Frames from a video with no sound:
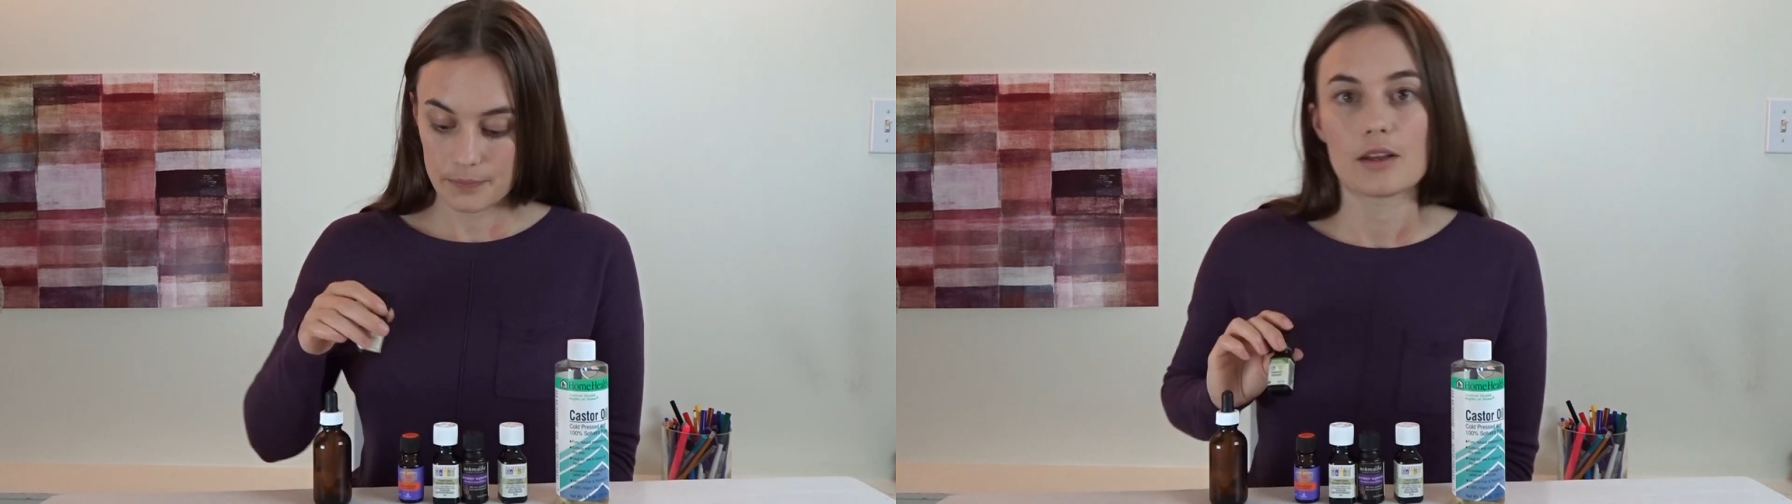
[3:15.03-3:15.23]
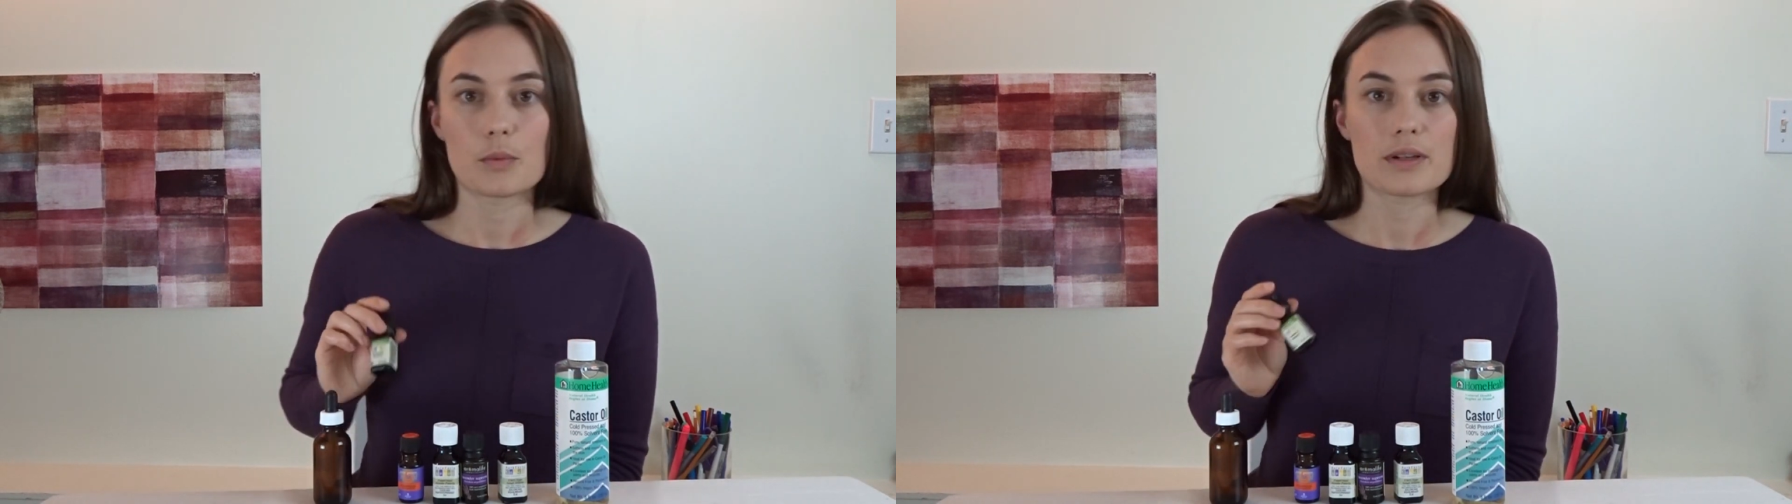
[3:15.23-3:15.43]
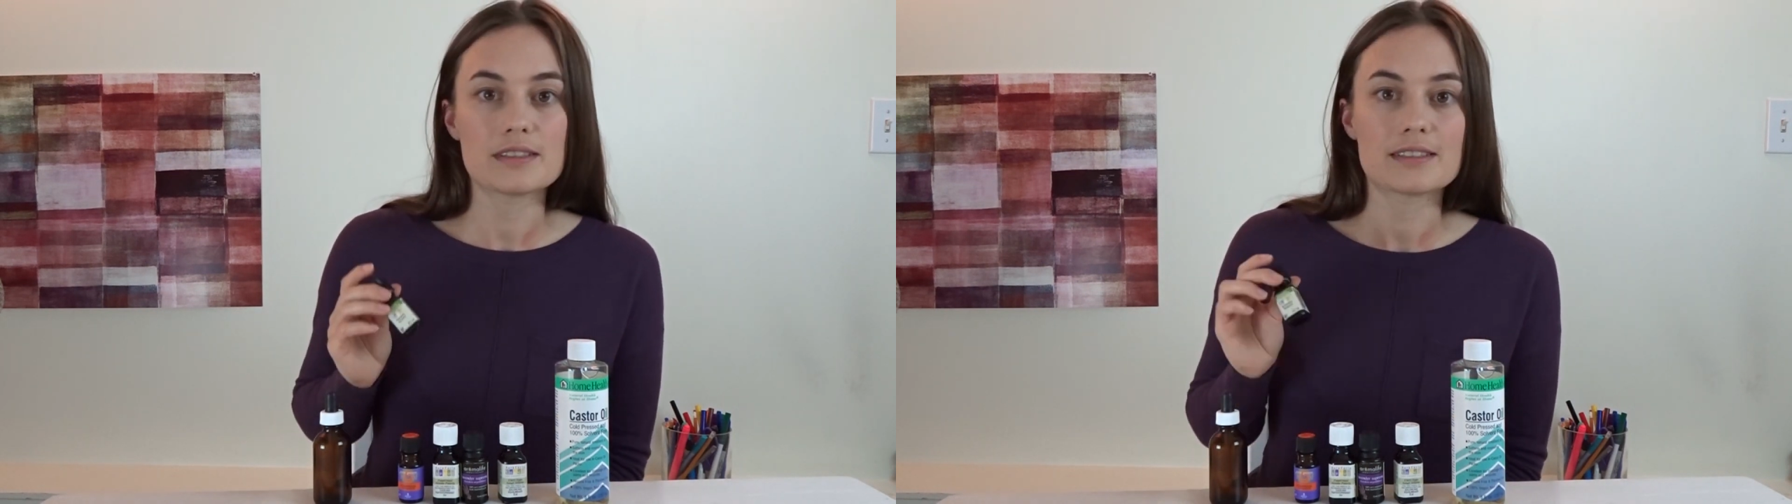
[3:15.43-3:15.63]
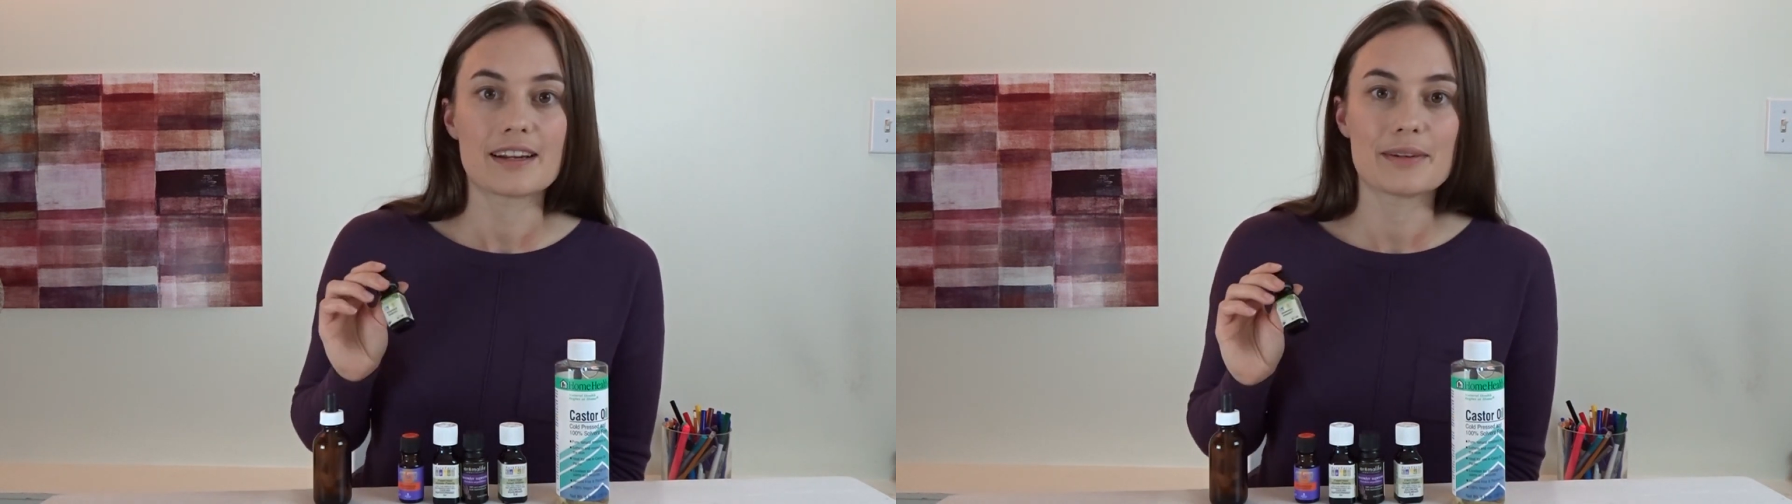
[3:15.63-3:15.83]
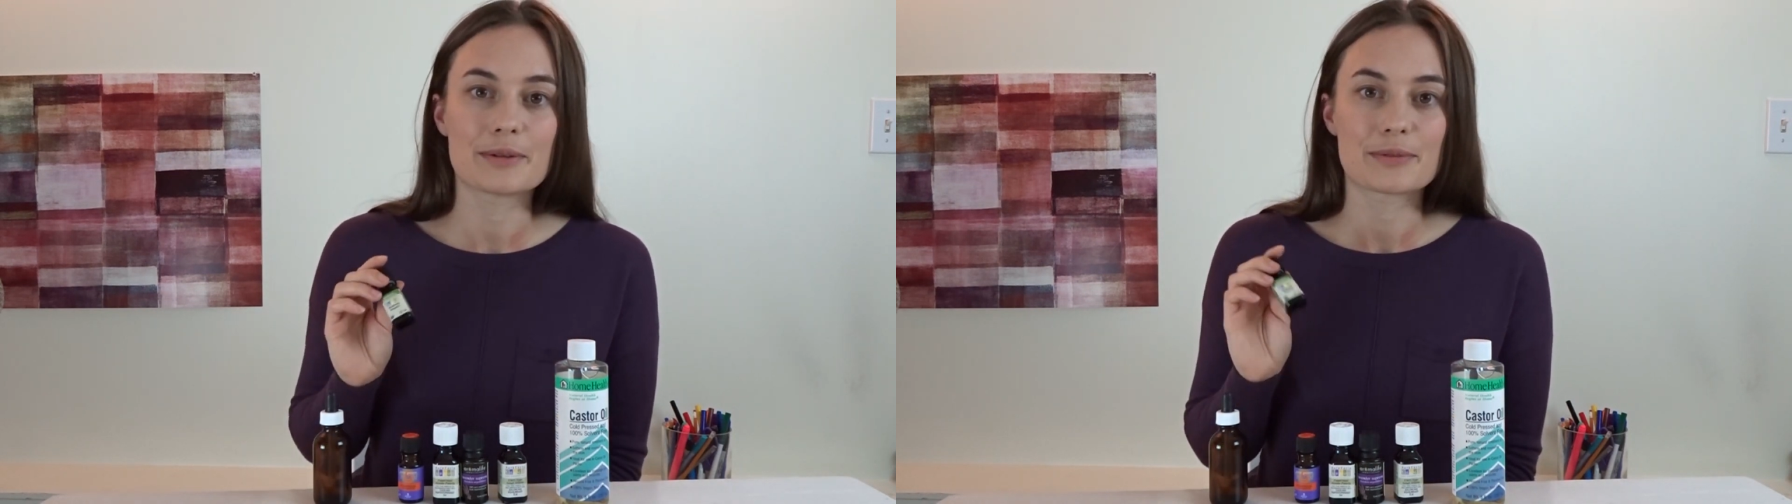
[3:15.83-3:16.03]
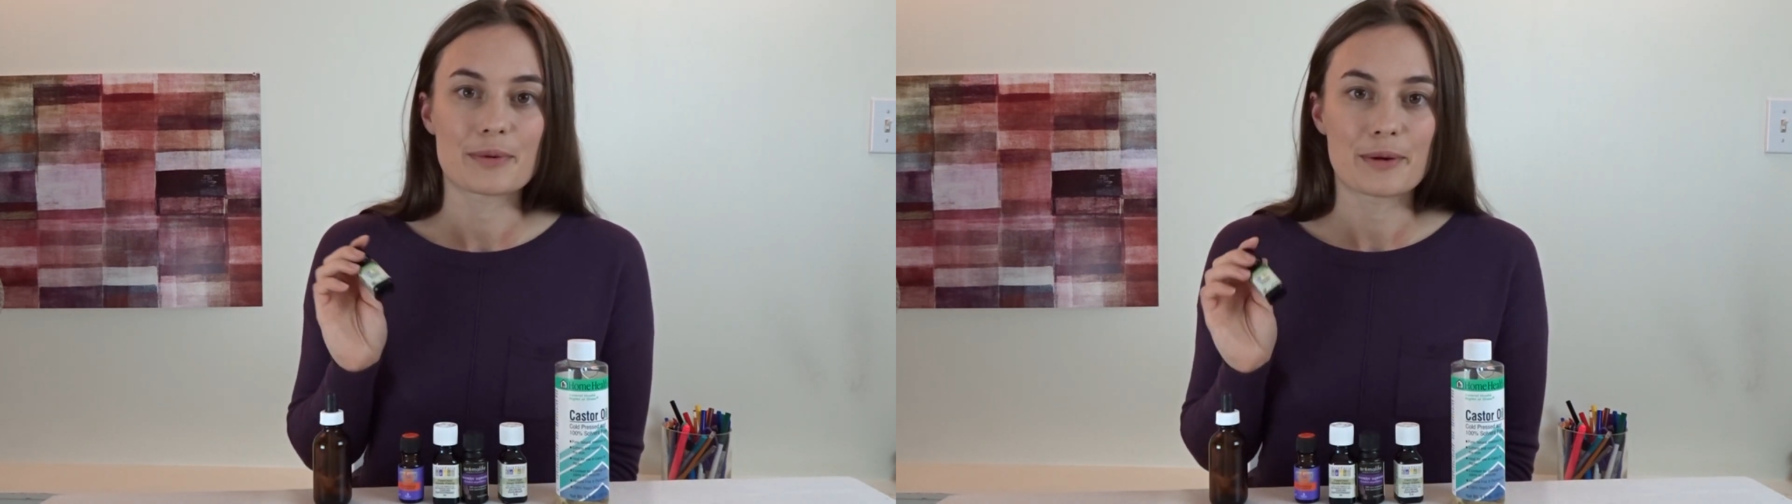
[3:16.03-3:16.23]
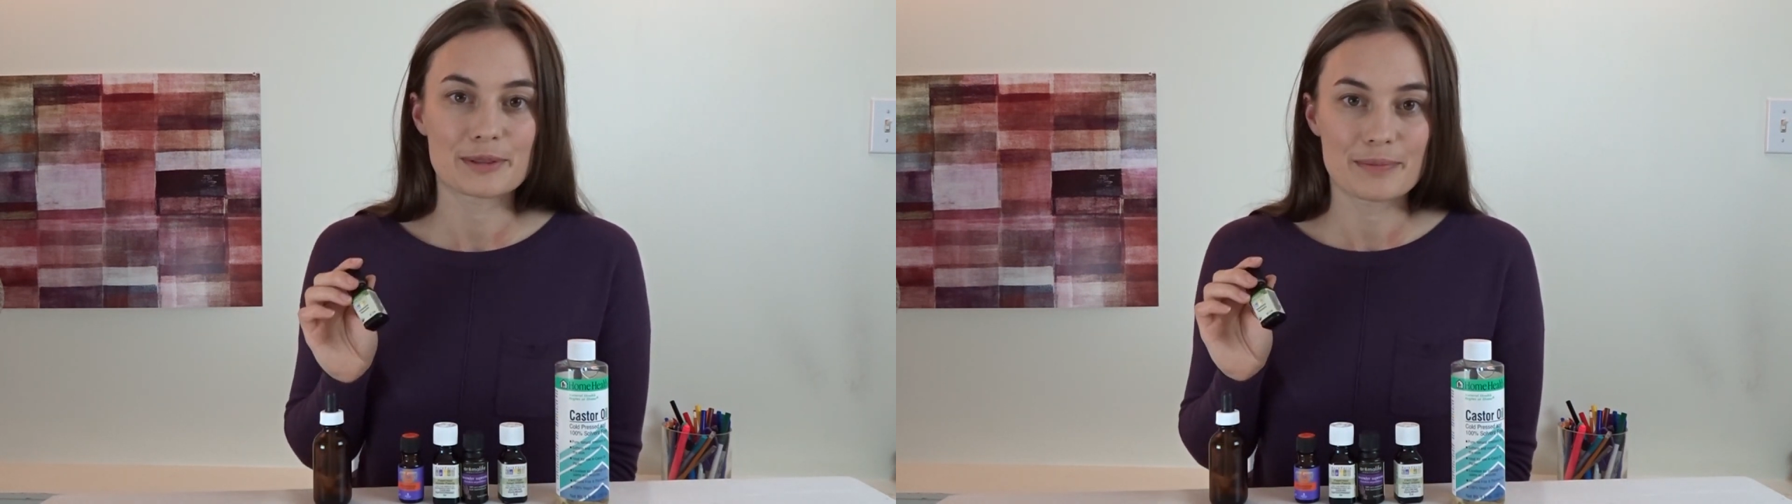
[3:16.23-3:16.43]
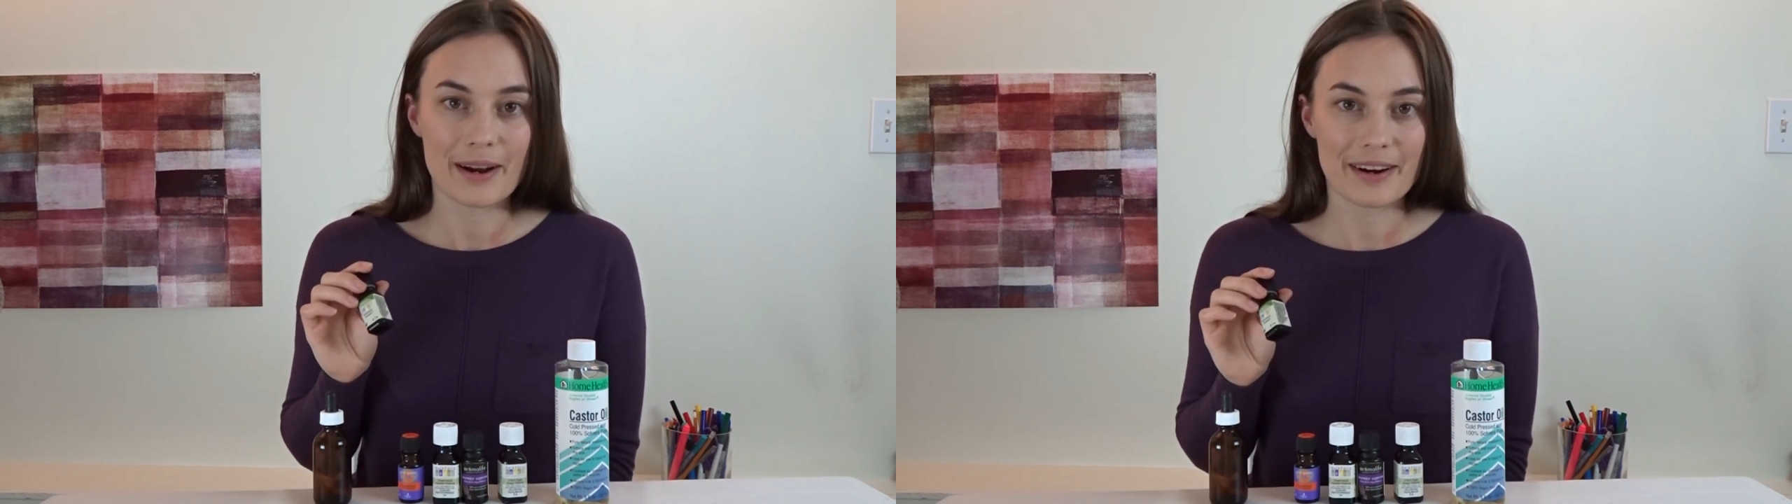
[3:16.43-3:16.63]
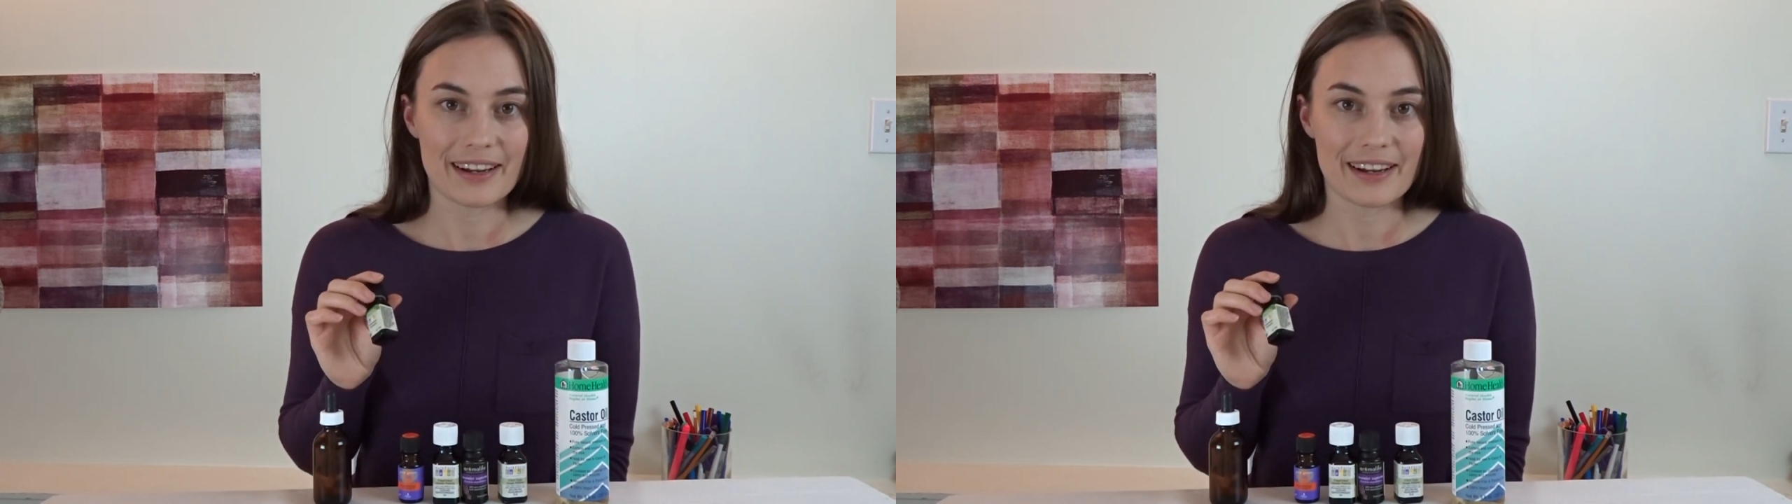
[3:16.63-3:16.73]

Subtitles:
In one study with rosemary